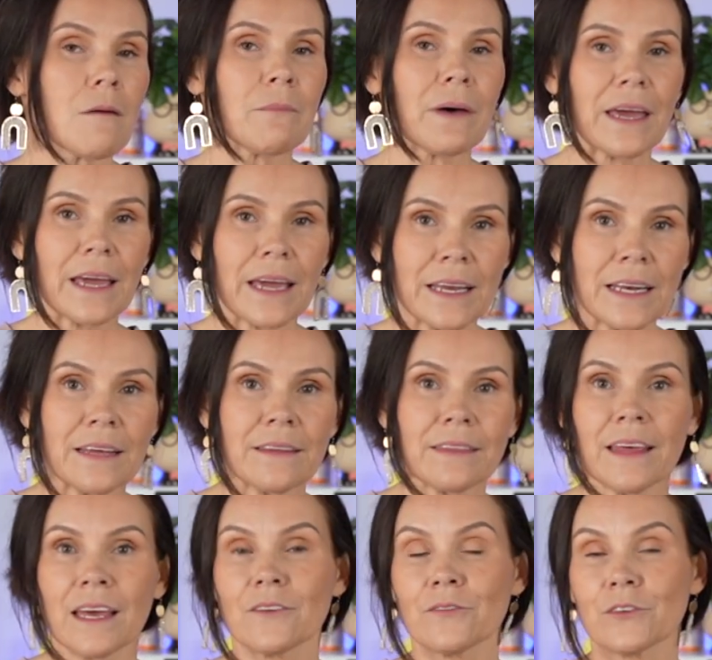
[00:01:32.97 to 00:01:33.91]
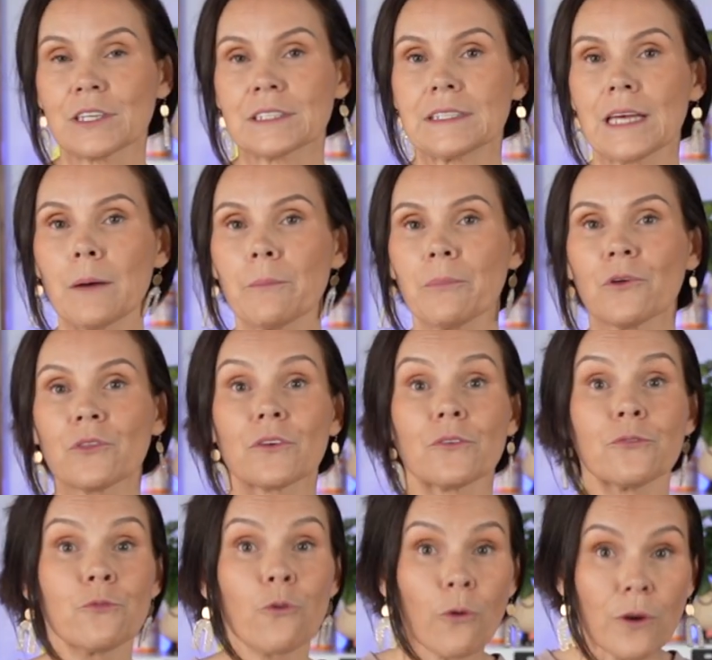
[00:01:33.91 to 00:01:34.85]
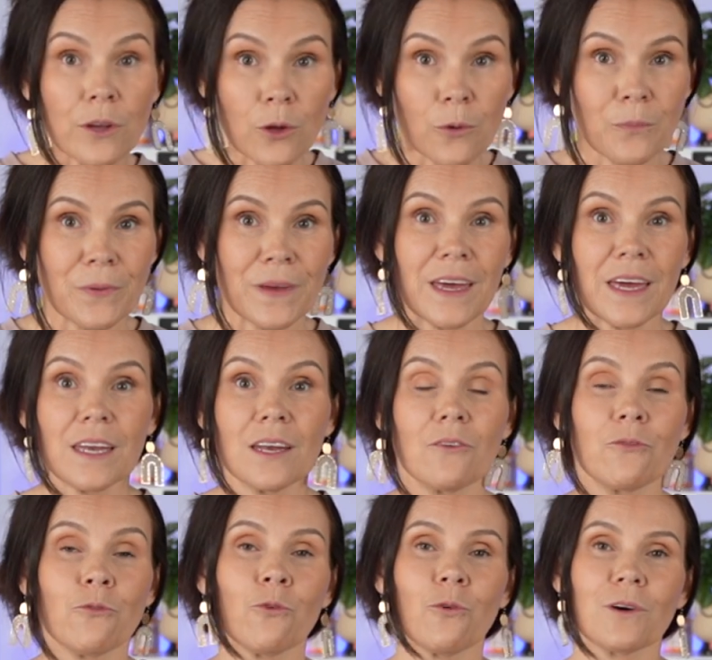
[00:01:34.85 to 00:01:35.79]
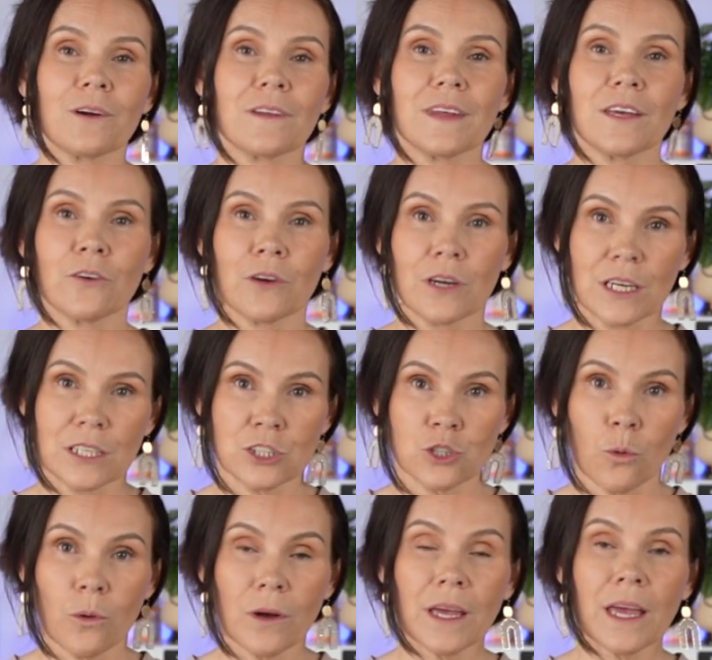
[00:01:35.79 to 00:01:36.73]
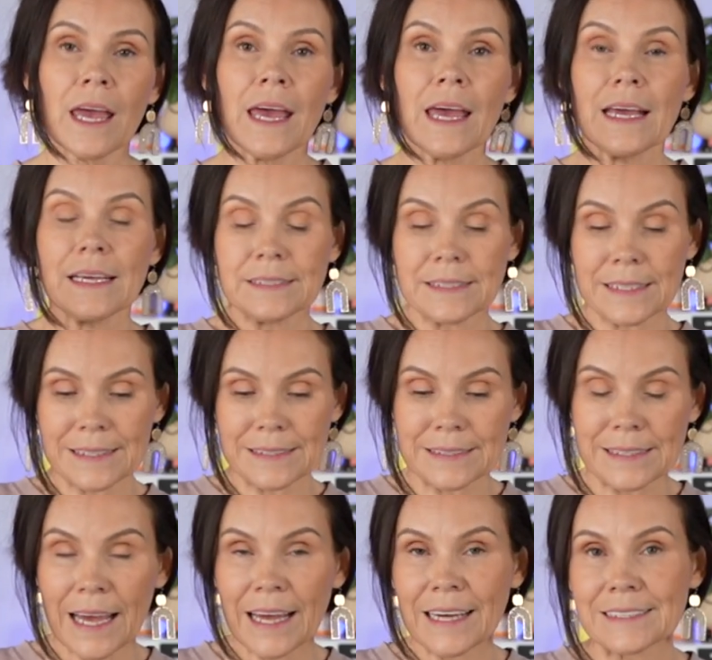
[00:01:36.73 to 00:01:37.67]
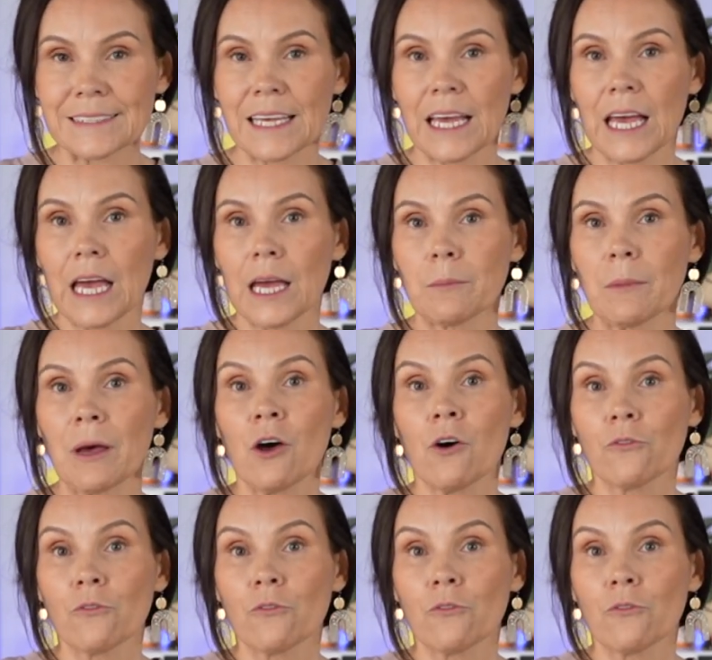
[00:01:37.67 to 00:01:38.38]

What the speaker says: but anything, for example, the foil pen for the Cricut Joy is the exact same